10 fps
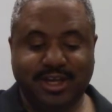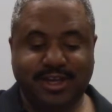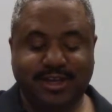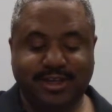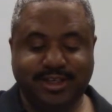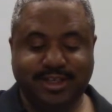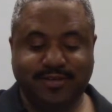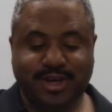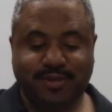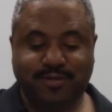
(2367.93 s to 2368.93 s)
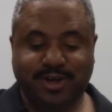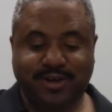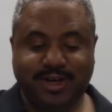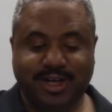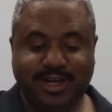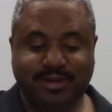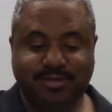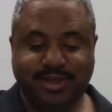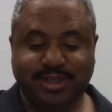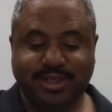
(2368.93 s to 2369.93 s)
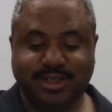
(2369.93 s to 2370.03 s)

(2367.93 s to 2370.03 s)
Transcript: he could just ride one or not. But